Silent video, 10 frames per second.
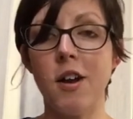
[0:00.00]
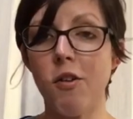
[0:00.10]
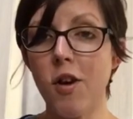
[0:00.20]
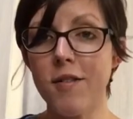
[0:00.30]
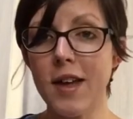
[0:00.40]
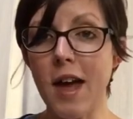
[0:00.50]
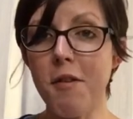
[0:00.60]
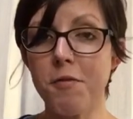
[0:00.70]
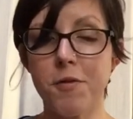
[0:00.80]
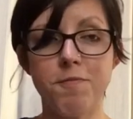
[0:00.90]
her
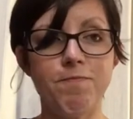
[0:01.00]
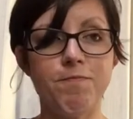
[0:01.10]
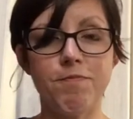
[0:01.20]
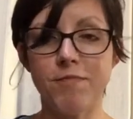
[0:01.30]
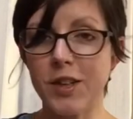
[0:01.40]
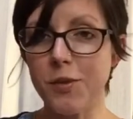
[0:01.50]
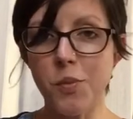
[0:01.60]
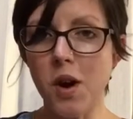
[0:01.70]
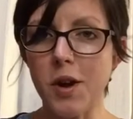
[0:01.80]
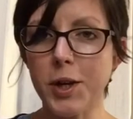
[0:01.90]
IVF didn't
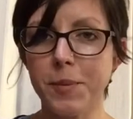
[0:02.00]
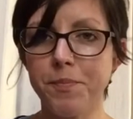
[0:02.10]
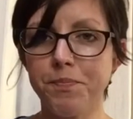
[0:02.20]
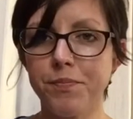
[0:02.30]
work,